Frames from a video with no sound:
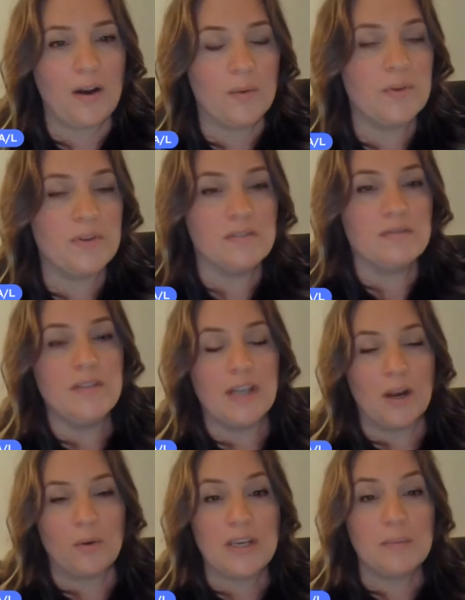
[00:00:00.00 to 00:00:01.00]
I would,
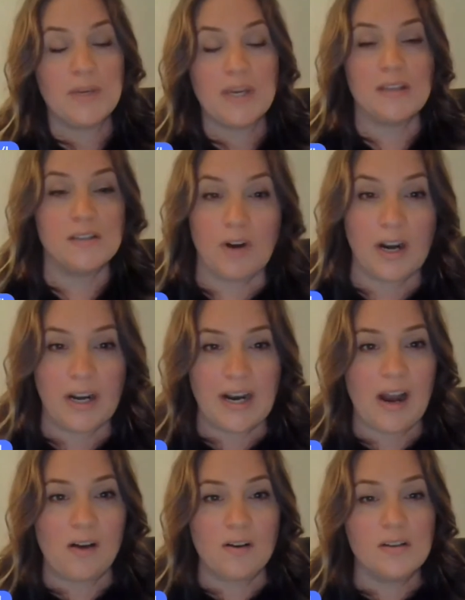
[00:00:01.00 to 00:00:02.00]
keep kids running
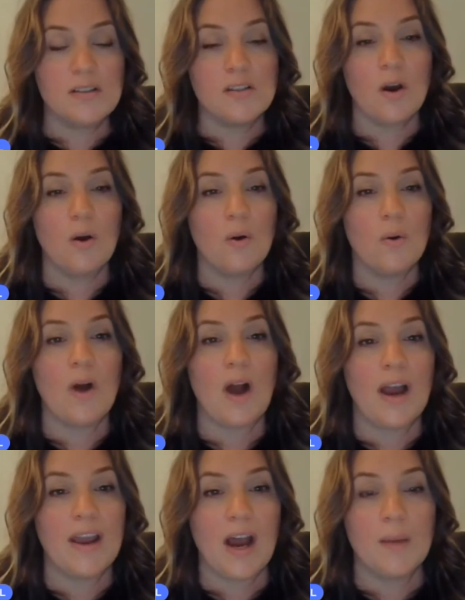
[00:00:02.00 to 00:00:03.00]
out. So
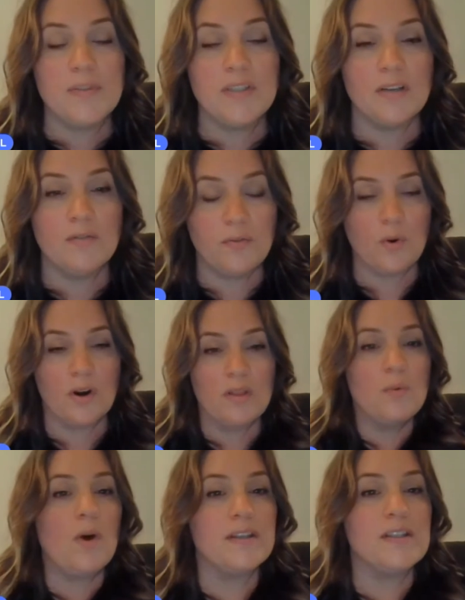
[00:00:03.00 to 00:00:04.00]
I opted for the
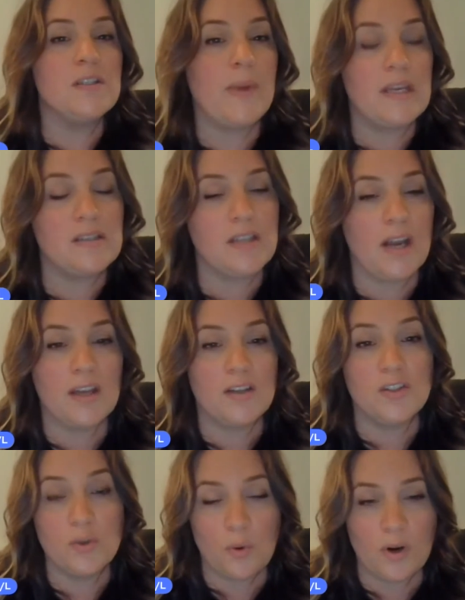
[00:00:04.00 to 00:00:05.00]
one space that had
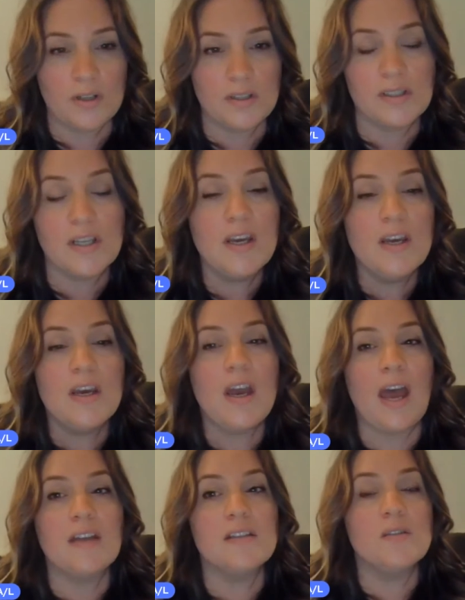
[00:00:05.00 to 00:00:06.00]
doors,
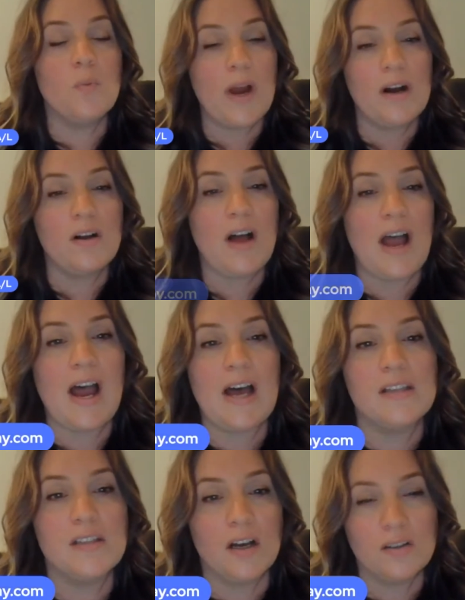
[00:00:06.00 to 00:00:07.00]
as well as
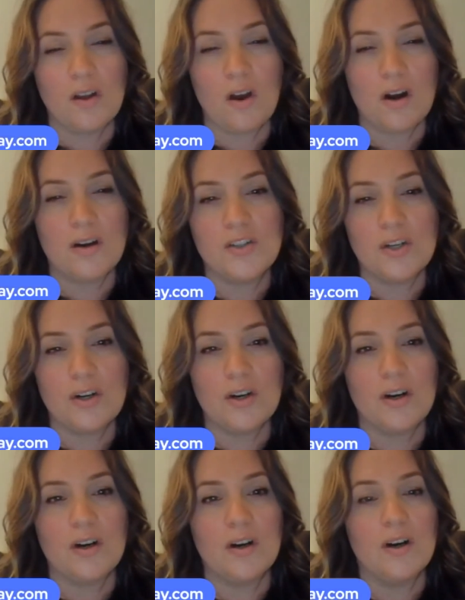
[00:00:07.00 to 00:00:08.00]
a
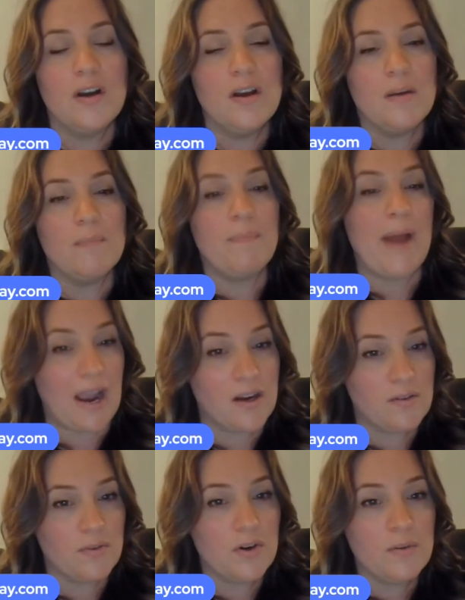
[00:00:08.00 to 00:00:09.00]
larger back
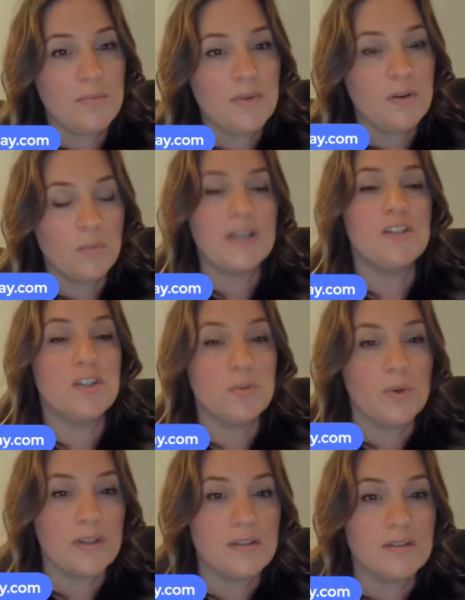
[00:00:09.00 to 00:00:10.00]
room, which
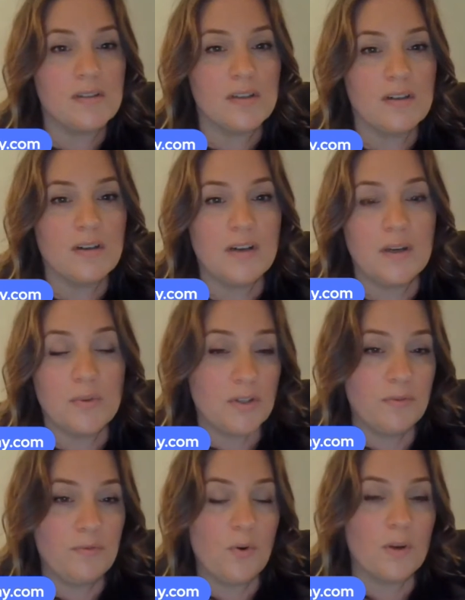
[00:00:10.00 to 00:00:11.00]
was it was a
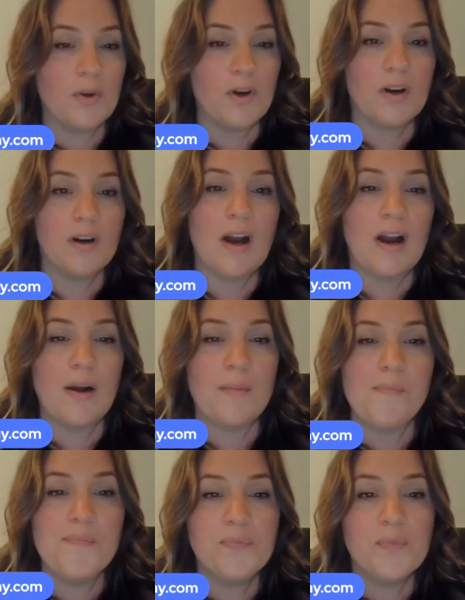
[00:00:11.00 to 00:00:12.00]
former
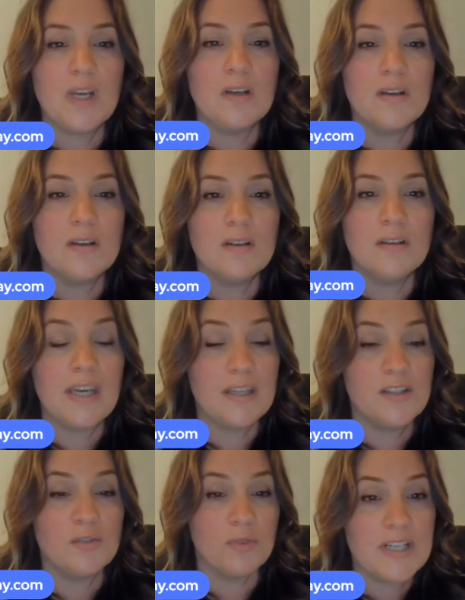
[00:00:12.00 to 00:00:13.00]

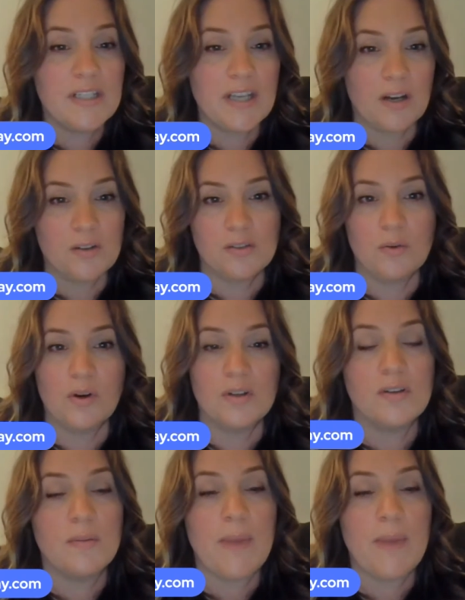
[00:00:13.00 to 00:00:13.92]
kids retail store. So the